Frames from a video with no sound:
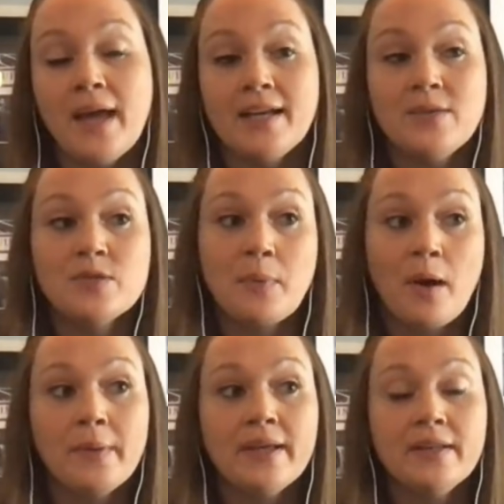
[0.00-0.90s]
And he was
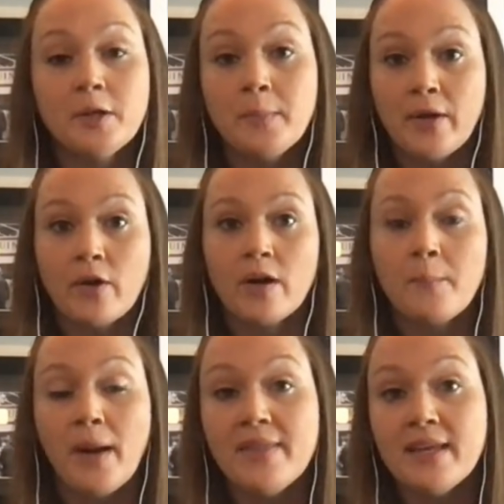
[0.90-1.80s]
probably a little bit
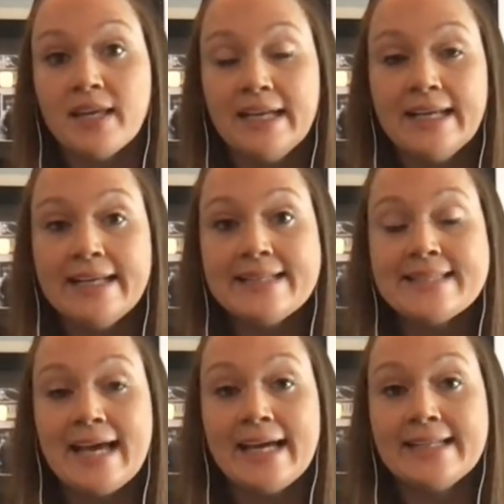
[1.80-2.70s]
hurt by the
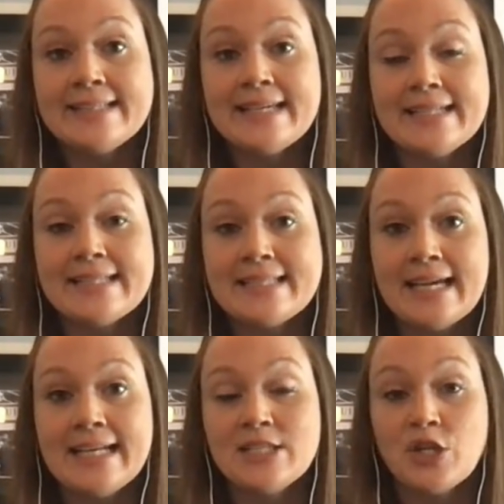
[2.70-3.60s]
Canadians and
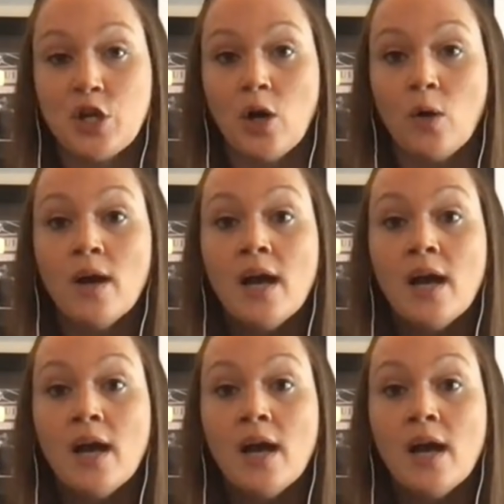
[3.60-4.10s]
decided to go